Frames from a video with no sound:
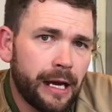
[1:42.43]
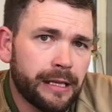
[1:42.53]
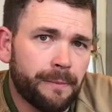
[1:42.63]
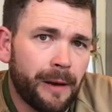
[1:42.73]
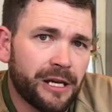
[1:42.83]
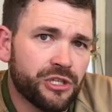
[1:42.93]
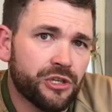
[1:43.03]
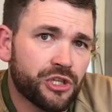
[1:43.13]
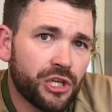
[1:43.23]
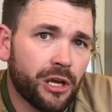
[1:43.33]
in the past
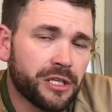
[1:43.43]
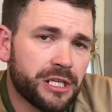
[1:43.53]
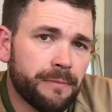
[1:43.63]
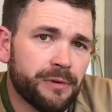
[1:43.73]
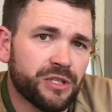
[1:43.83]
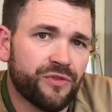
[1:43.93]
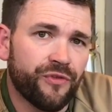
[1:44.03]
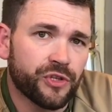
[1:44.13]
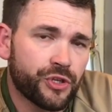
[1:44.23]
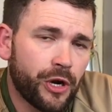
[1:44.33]
used solid timbers
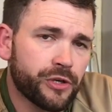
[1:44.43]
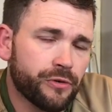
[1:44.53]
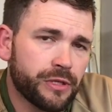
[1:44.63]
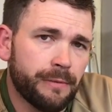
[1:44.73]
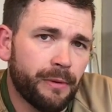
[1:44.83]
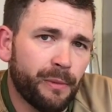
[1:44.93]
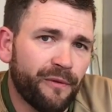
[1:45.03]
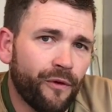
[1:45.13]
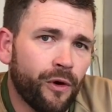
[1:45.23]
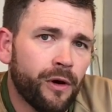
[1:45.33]
for structural timber
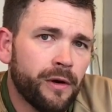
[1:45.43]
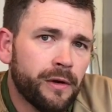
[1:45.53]
before,